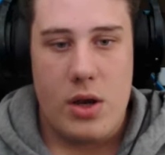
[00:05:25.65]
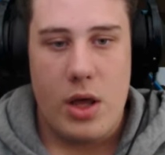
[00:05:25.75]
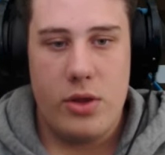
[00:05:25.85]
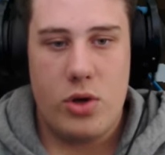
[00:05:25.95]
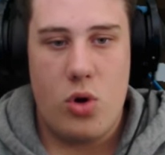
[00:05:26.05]

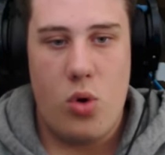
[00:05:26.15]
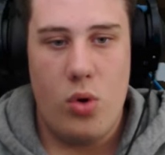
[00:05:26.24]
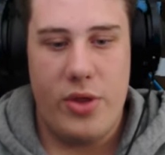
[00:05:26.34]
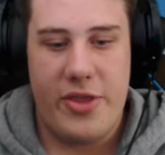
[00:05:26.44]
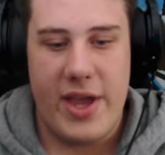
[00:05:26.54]
Another
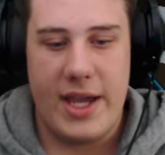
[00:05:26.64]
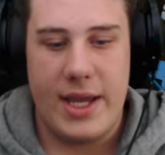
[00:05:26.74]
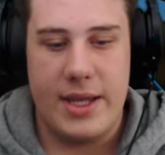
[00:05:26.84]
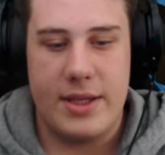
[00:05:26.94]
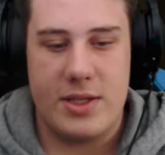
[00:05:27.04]
cool thing
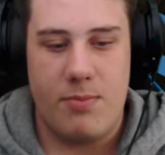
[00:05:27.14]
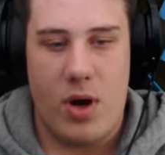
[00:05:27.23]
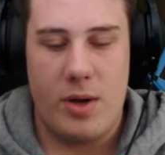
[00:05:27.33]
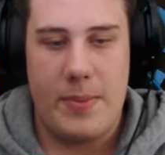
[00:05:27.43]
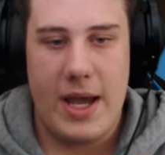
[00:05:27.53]
in this
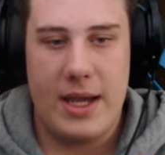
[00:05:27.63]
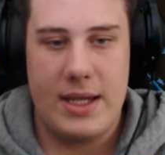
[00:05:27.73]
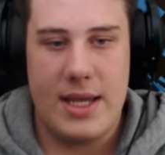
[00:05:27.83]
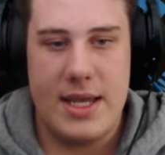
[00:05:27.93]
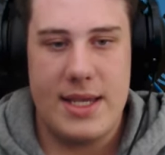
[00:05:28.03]
mod
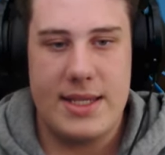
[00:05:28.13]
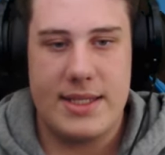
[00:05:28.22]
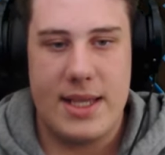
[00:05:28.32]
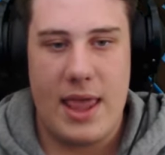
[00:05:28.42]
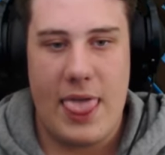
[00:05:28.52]
pack
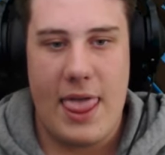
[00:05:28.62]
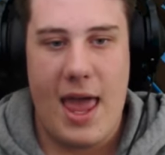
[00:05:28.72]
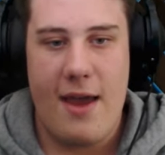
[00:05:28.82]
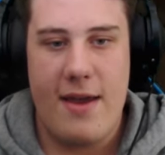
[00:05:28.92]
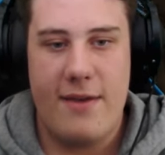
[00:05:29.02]
is
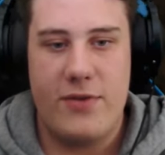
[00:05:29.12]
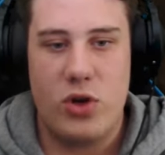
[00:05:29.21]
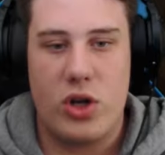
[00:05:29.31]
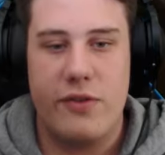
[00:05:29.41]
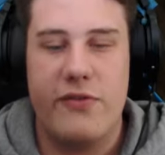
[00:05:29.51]
if
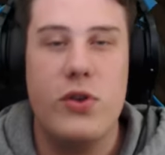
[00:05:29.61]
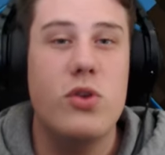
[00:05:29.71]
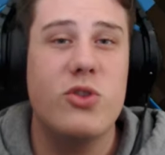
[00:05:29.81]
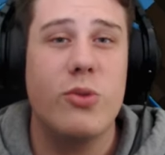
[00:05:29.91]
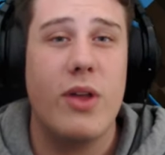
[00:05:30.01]
you're
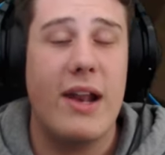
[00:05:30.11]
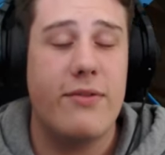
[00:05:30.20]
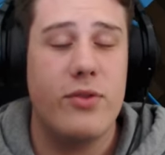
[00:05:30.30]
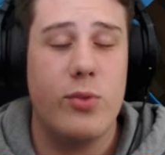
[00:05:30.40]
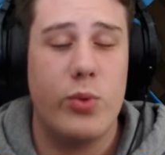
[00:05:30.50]
confused with
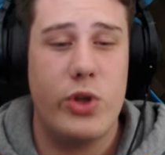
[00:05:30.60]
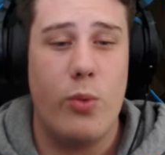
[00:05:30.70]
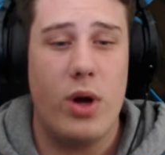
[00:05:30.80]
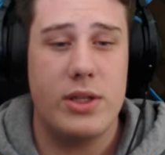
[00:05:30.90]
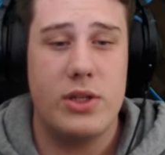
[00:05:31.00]

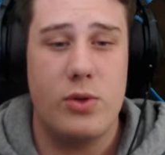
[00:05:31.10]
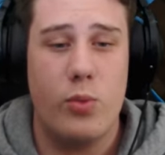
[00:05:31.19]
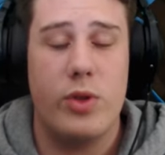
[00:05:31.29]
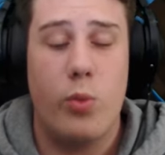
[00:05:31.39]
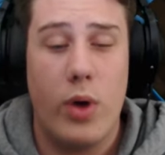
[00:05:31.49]

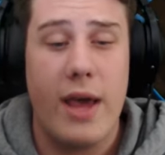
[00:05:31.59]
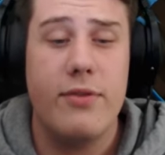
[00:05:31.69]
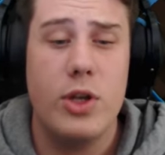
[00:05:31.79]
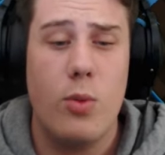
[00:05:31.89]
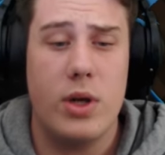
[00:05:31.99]

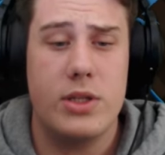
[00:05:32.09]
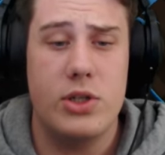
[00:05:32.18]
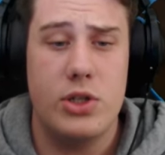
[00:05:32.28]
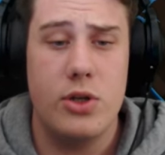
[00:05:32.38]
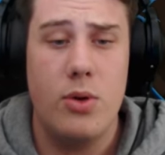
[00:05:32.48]
whatever you want to
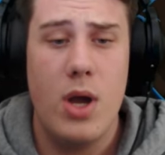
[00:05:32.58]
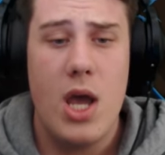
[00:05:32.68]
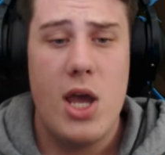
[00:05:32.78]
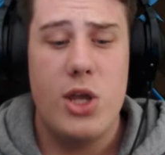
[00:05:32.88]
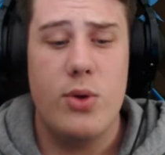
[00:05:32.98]
do,
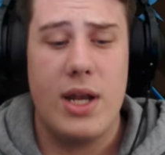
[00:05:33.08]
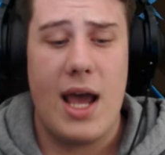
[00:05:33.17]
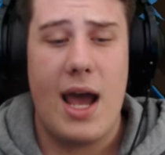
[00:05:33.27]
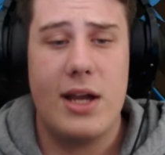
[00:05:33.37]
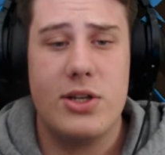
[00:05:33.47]
you can
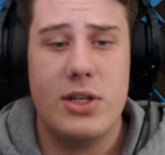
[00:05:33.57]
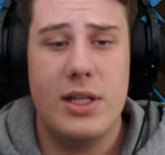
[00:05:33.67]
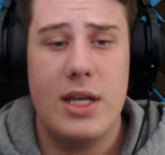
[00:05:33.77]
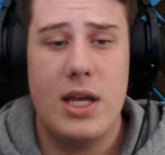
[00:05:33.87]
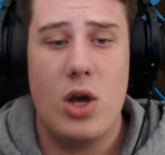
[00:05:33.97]

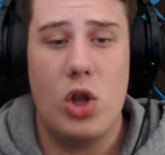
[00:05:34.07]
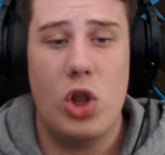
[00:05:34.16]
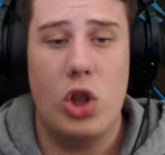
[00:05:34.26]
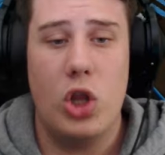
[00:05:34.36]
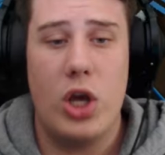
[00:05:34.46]
actually
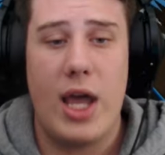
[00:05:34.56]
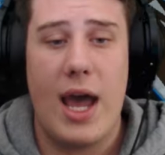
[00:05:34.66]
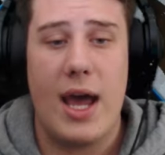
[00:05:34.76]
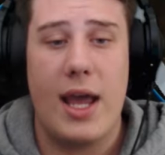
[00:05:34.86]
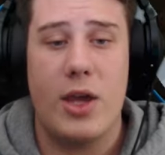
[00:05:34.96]
look
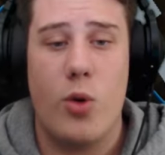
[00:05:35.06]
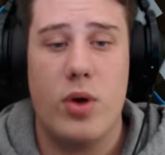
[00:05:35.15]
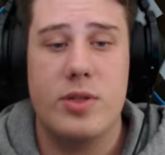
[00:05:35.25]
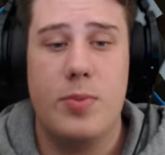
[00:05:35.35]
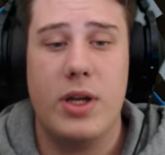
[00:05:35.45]
at a
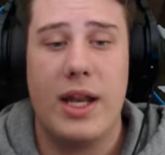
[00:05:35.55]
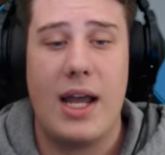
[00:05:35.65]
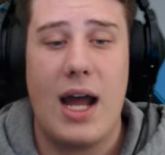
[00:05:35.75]
quest book, and it